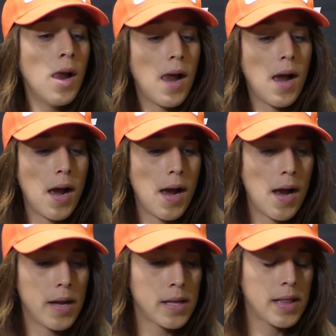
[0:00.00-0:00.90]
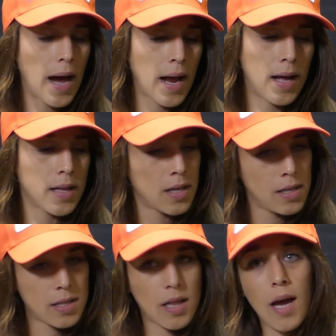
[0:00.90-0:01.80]
in Thailand and
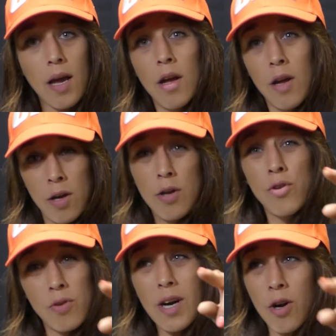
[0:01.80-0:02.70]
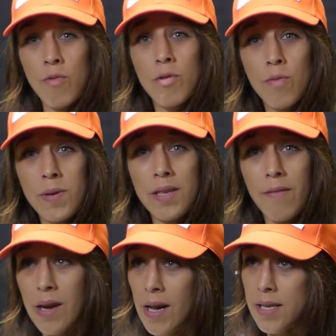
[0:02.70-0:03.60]
he said, like, you are going to be
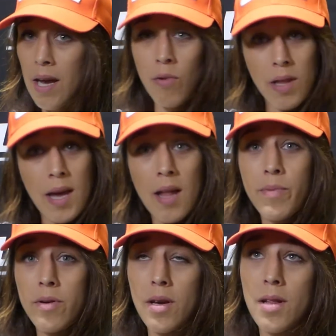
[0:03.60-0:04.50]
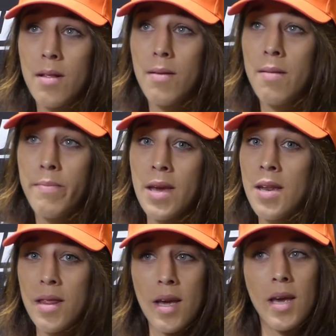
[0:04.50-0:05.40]
something else. I want to help you, kid. And back in
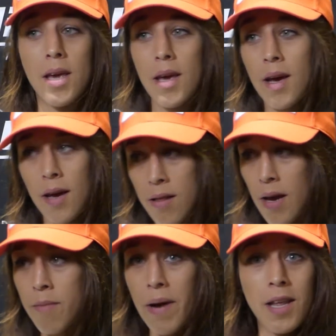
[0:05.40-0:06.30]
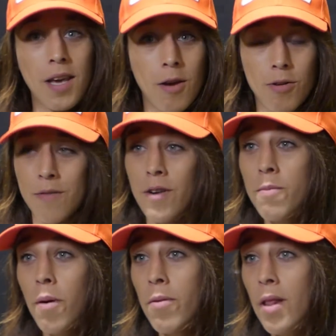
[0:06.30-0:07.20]
the day, he had money. He was
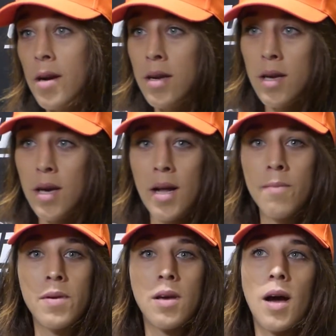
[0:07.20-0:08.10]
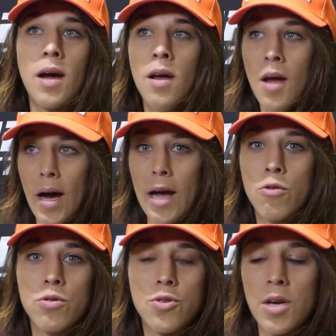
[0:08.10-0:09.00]
very popular and he helped me. I
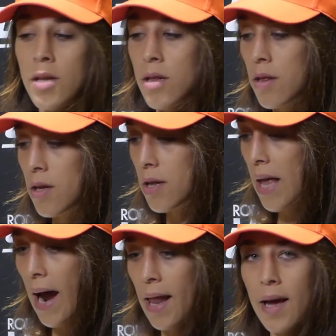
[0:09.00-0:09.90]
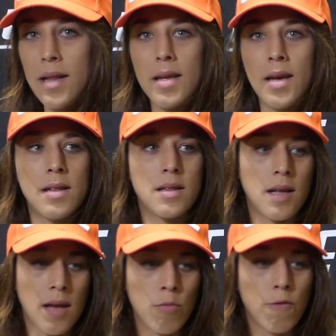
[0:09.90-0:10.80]
could train in Thailand, and
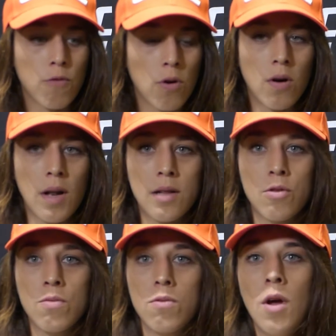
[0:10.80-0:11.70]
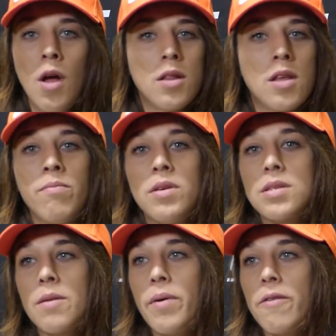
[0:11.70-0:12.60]
then I moved to Holland to Team
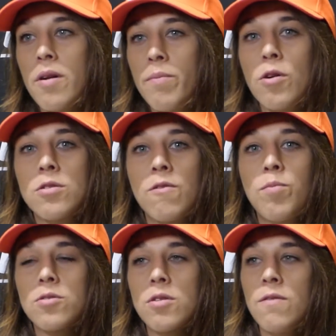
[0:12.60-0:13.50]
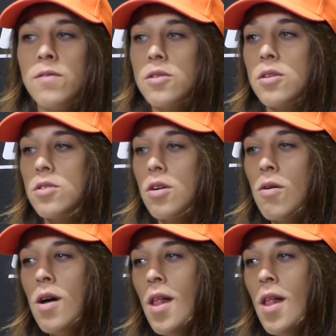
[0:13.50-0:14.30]
Mr. Perfect because of Paul Slovinsky. So